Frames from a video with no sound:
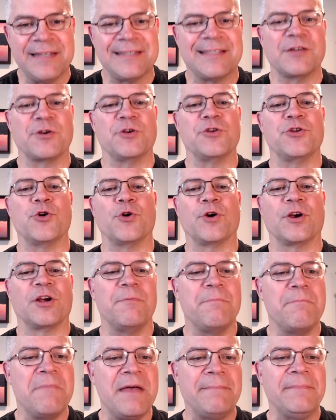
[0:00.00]
is your
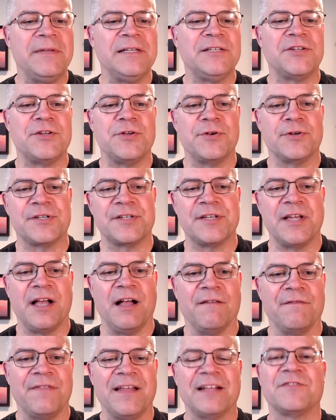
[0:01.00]
commitment to
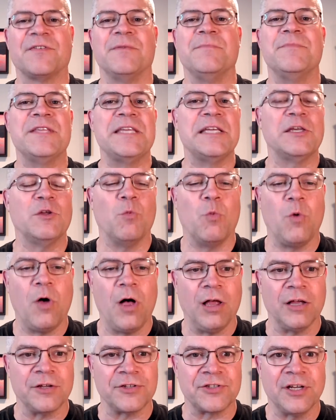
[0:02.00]
yourself." That's from Neil
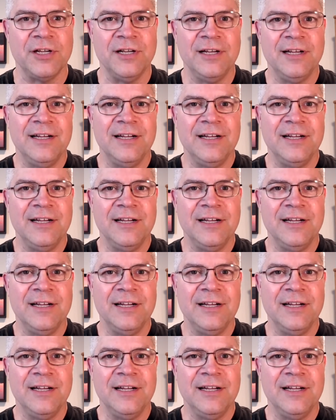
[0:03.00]
Walsh.